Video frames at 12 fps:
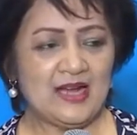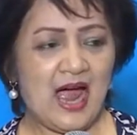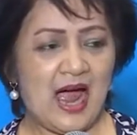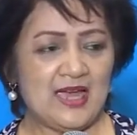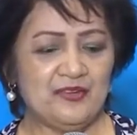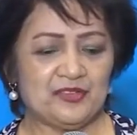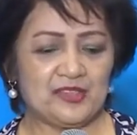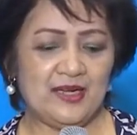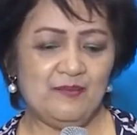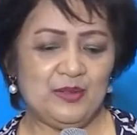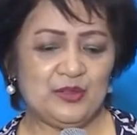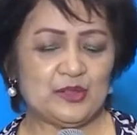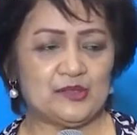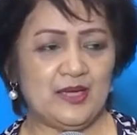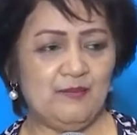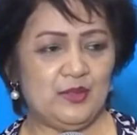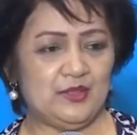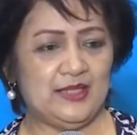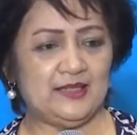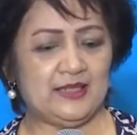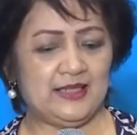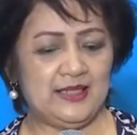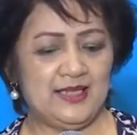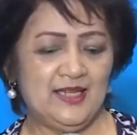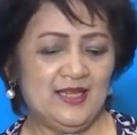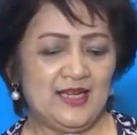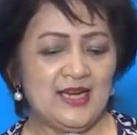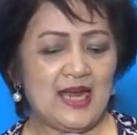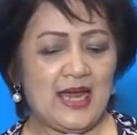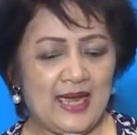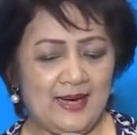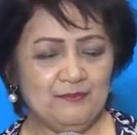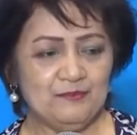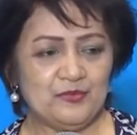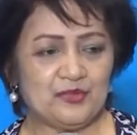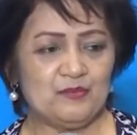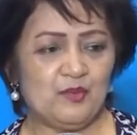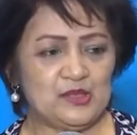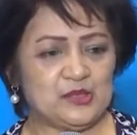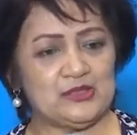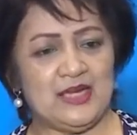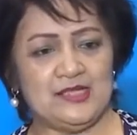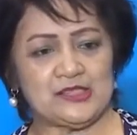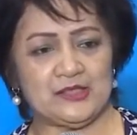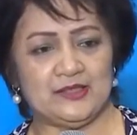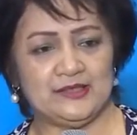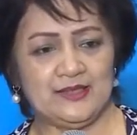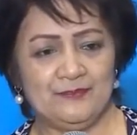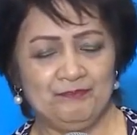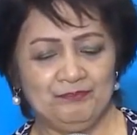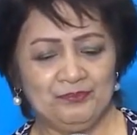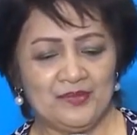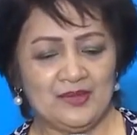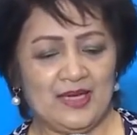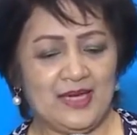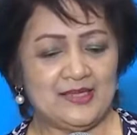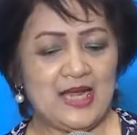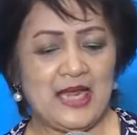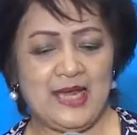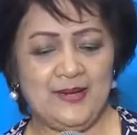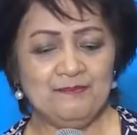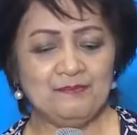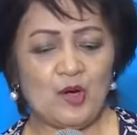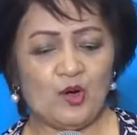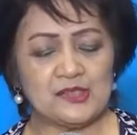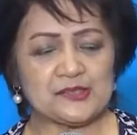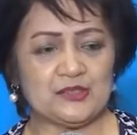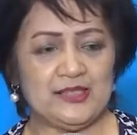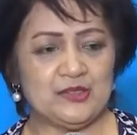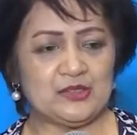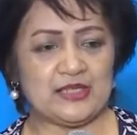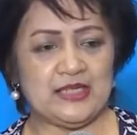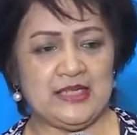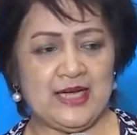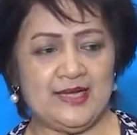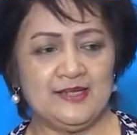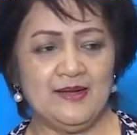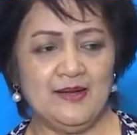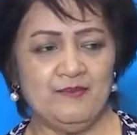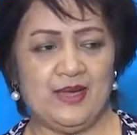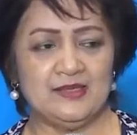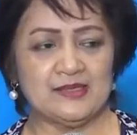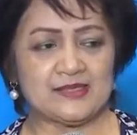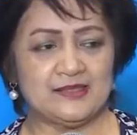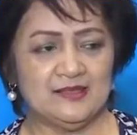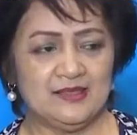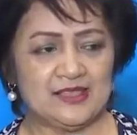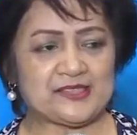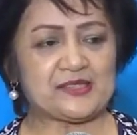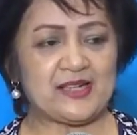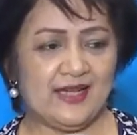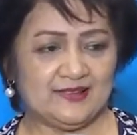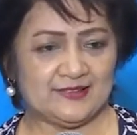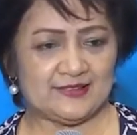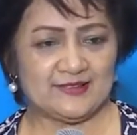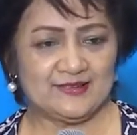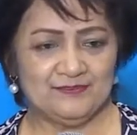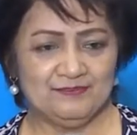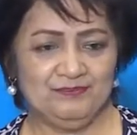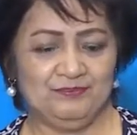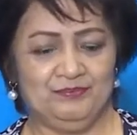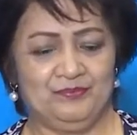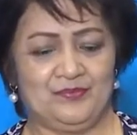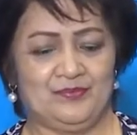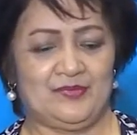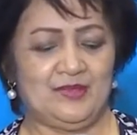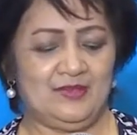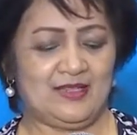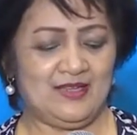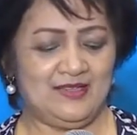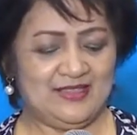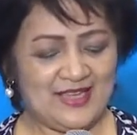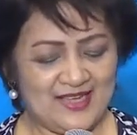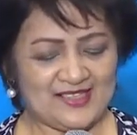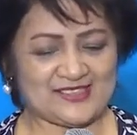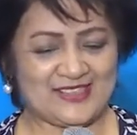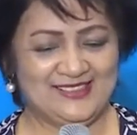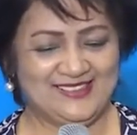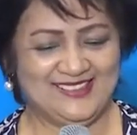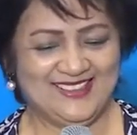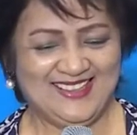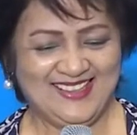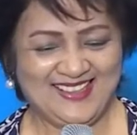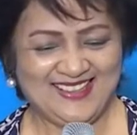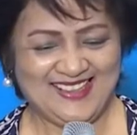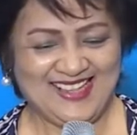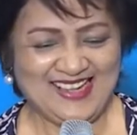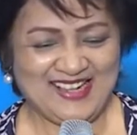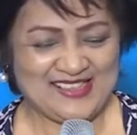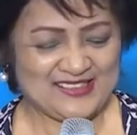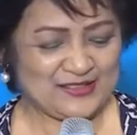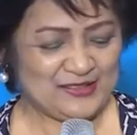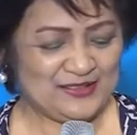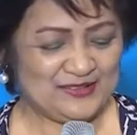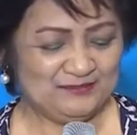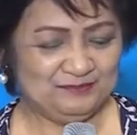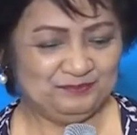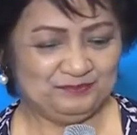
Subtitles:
I for immune or immunity, M for modulation, and him also in Korean means strength. Okay. Yes. So,